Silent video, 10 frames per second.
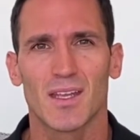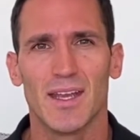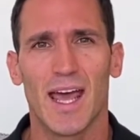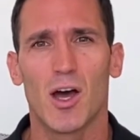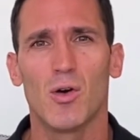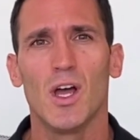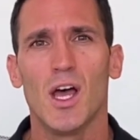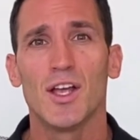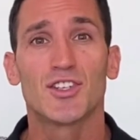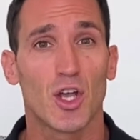Now,
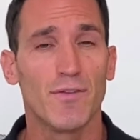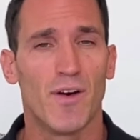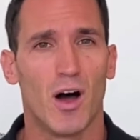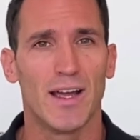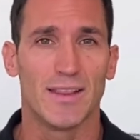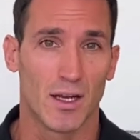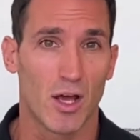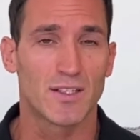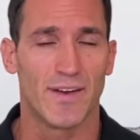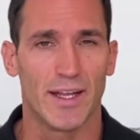so far in the
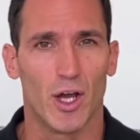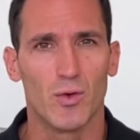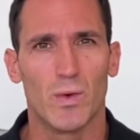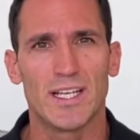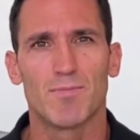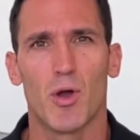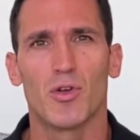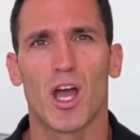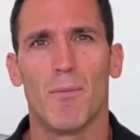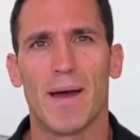last video, we
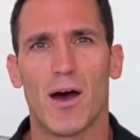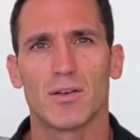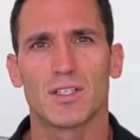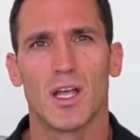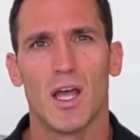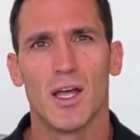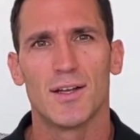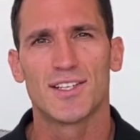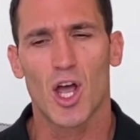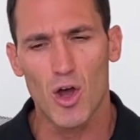spoke about
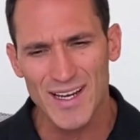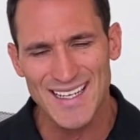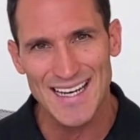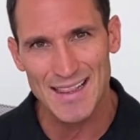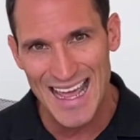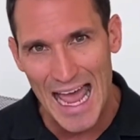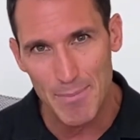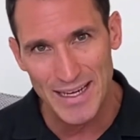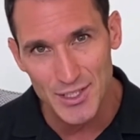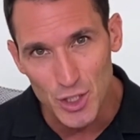targeting the
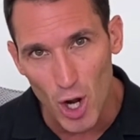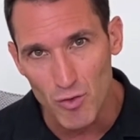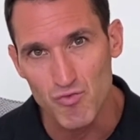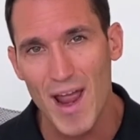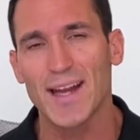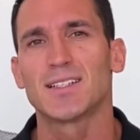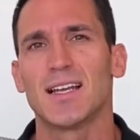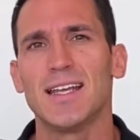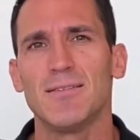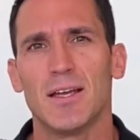habit
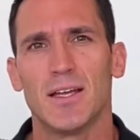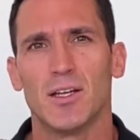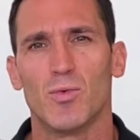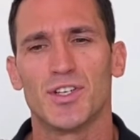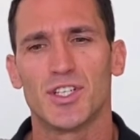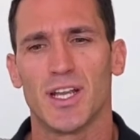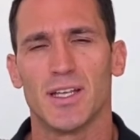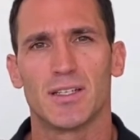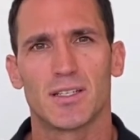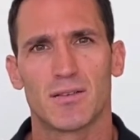directly, which
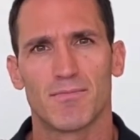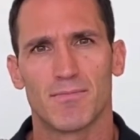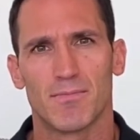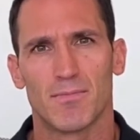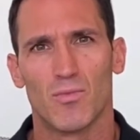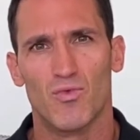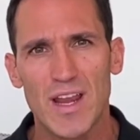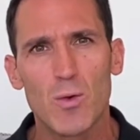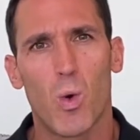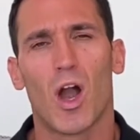is
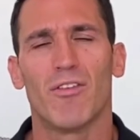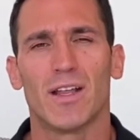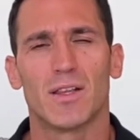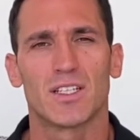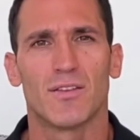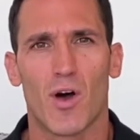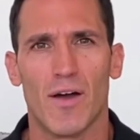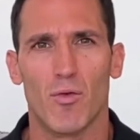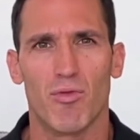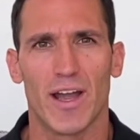rewiring the
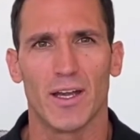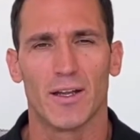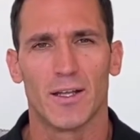survival brain.